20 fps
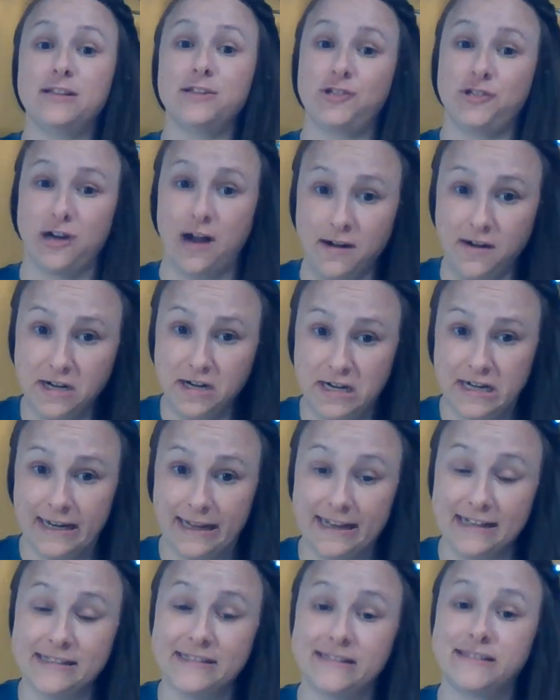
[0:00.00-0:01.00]
the stronger it
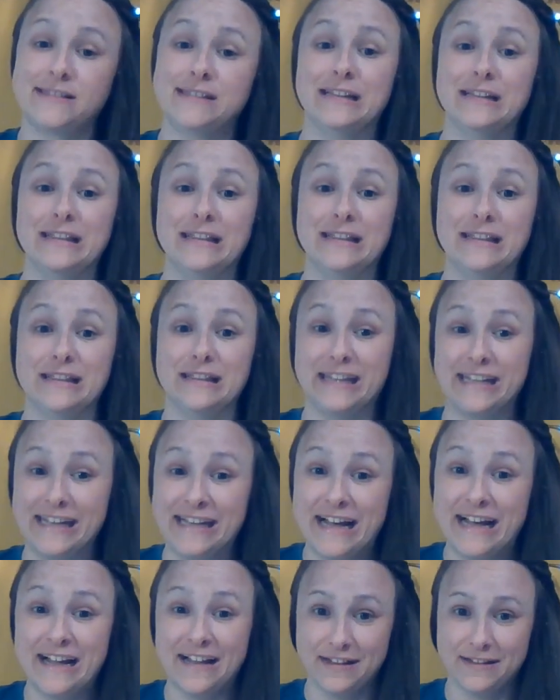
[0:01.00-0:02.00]
is,
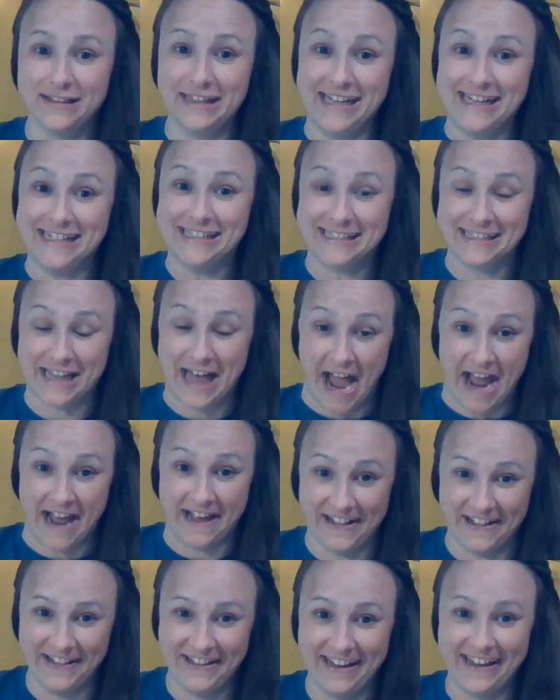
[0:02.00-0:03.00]
the least
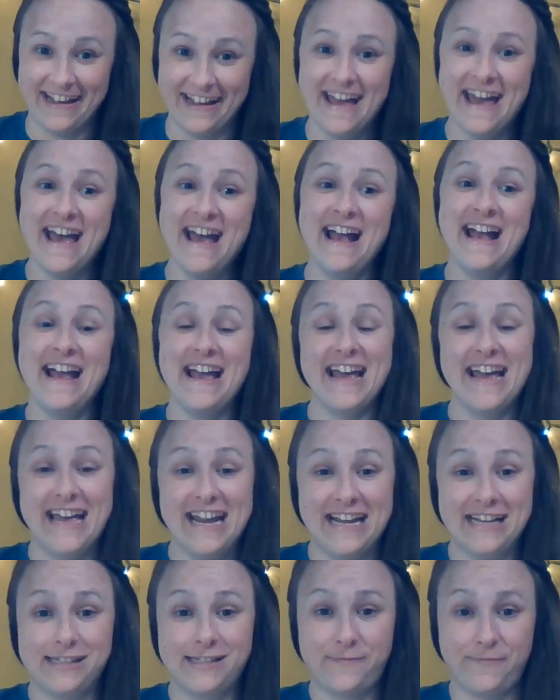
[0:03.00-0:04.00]
likely
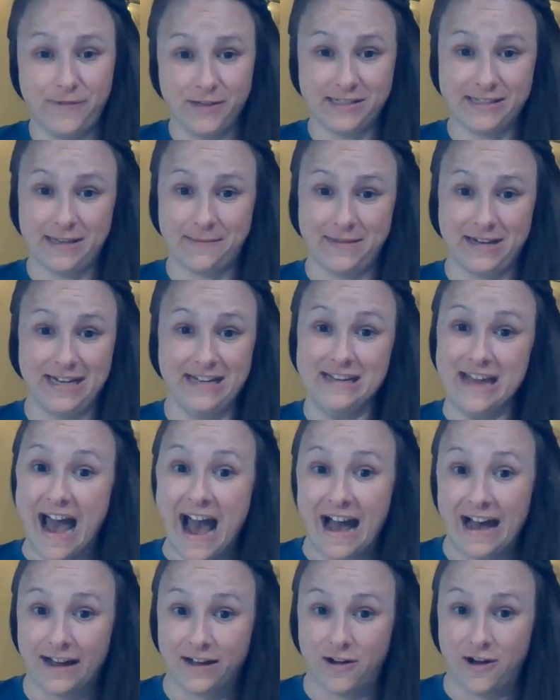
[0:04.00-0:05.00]
it is for somebody to
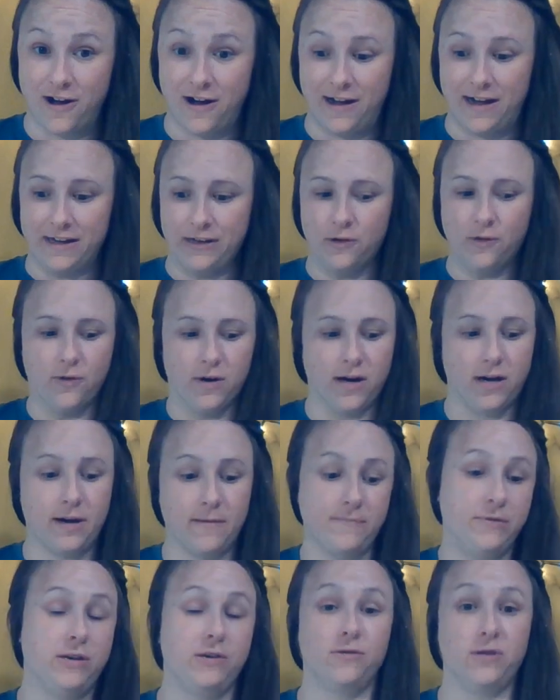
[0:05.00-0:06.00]
hack on or a
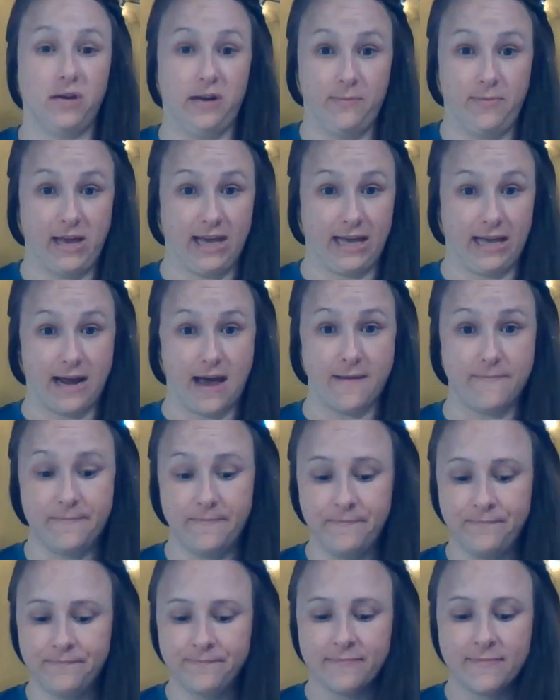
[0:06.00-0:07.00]
computer to pick it up.
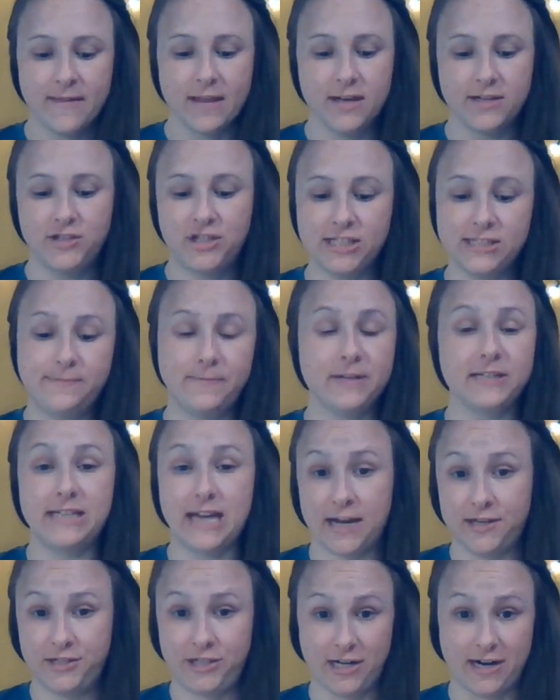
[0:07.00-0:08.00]
Just
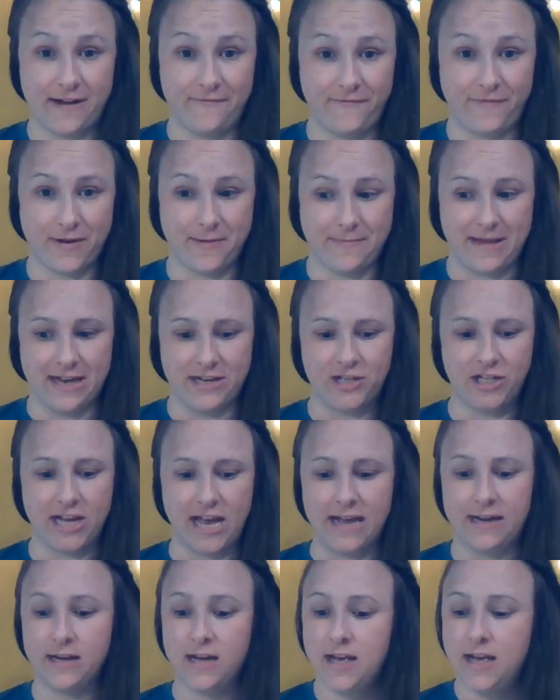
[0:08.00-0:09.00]
protect your
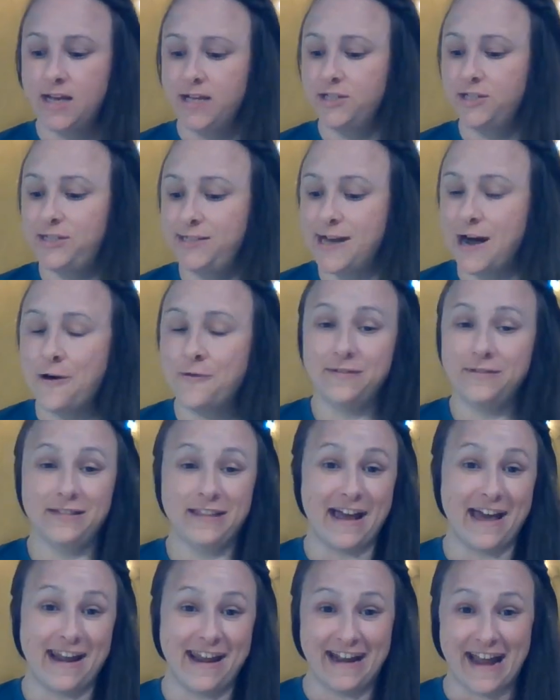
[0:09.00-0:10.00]
information. Don't
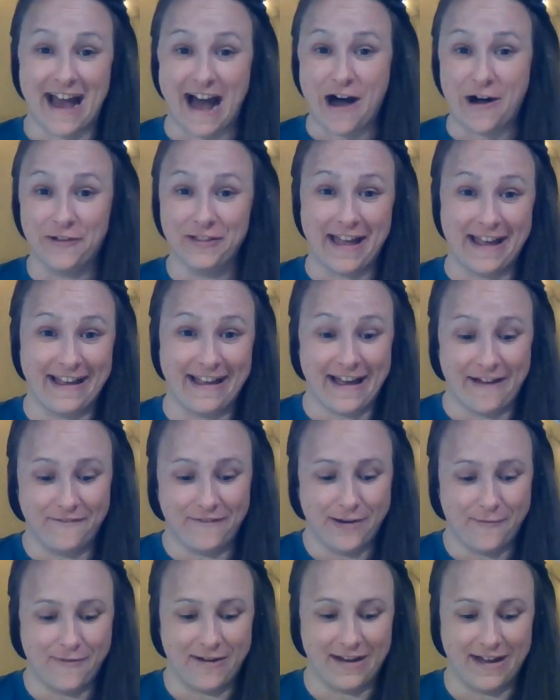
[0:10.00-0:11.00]
let it out like
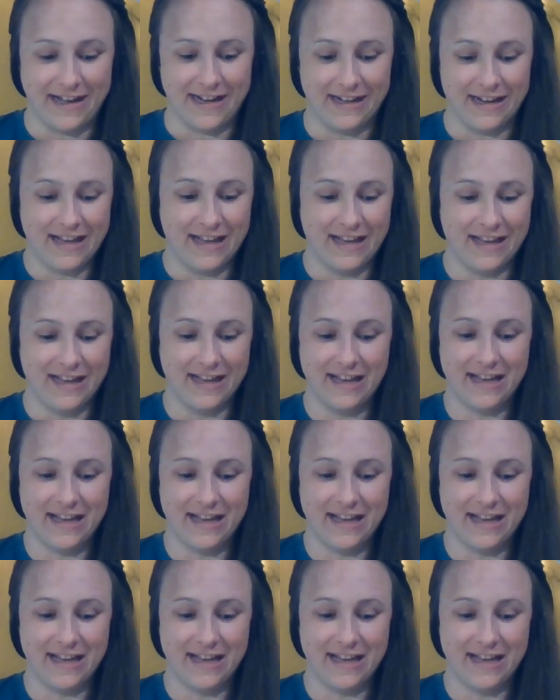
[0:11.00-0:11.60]
everyone